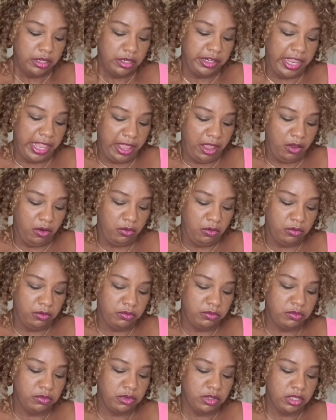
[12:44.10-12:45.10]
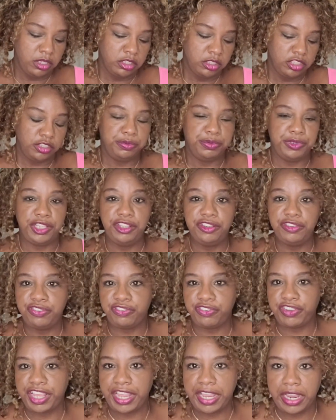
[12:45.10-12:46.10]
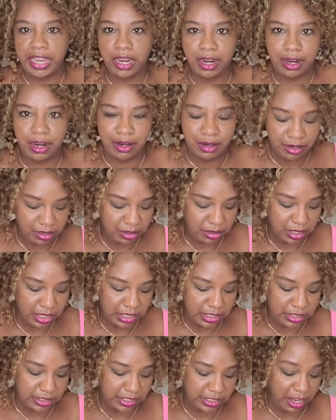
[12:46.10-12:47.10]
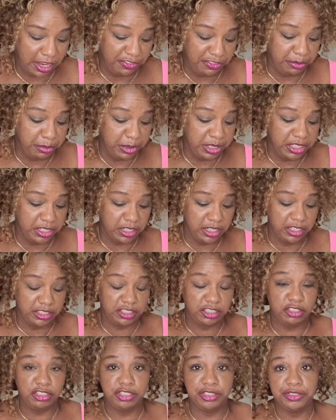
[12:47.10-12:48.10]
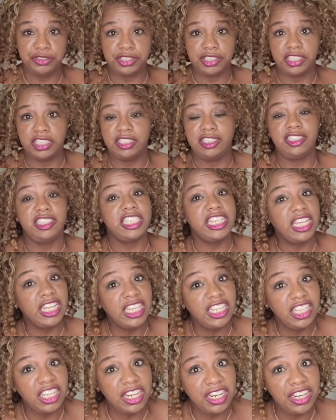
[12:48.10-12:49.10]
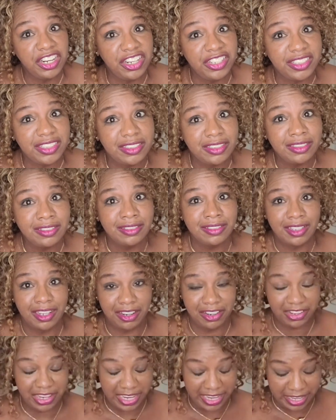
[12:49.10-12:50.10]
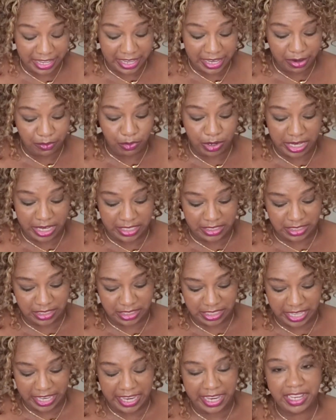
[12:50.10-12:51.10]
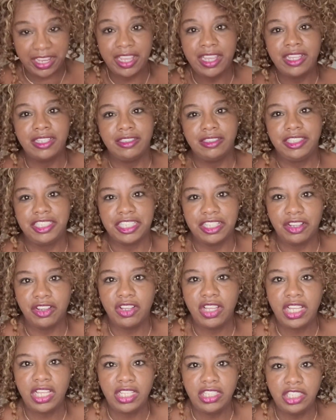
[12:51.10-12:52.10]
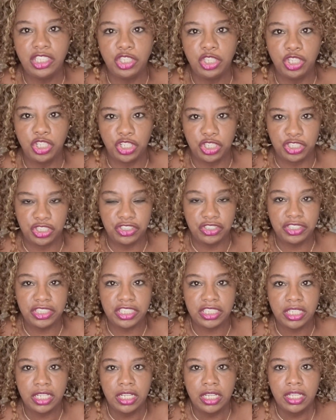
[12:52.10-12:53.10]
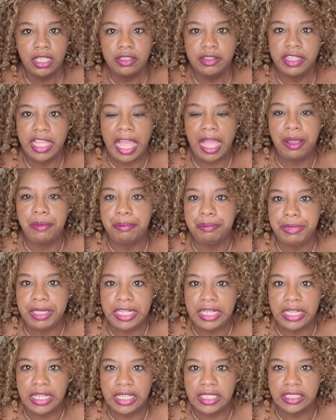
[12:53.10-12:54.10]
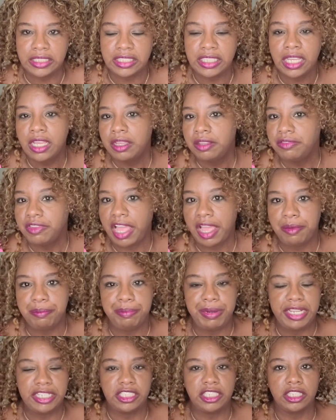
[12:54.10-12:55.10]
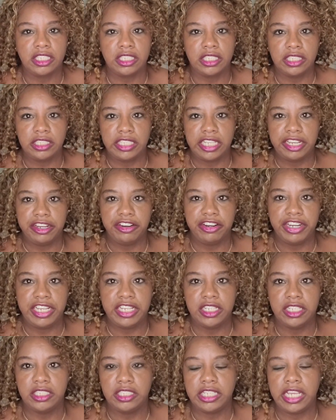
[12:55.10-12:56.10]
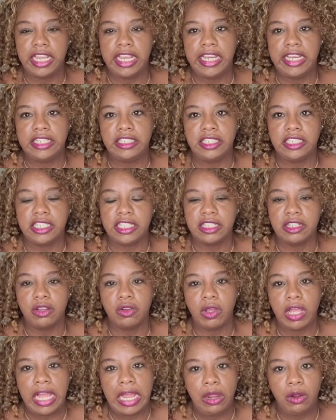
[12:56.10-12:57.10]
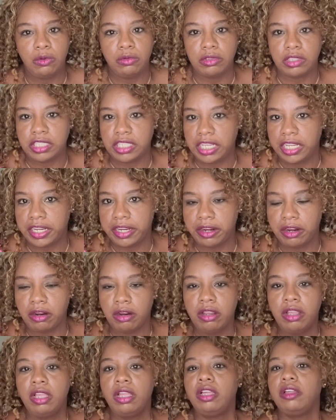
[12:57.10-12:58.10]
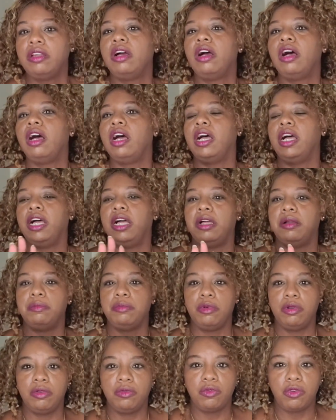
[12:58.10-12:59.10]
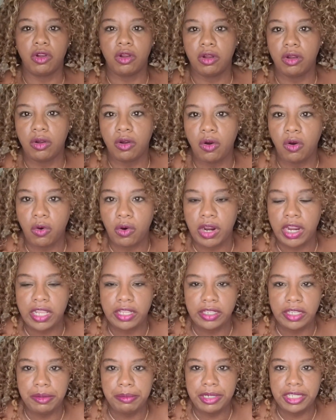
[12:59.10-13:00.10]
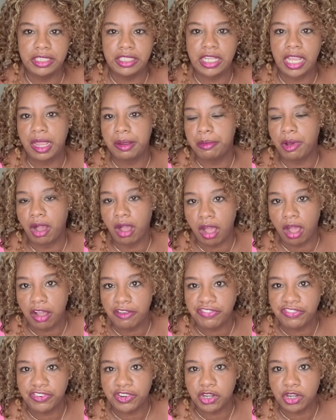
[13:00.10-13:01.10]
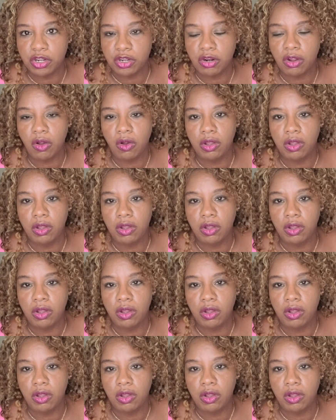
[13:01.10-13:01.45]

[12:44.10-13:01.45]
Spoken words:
Now, to be fair, it's time for me to introduce the deal alert. All right, and when I say deal alert, that means that basically there is a deal out there, or a limited time offer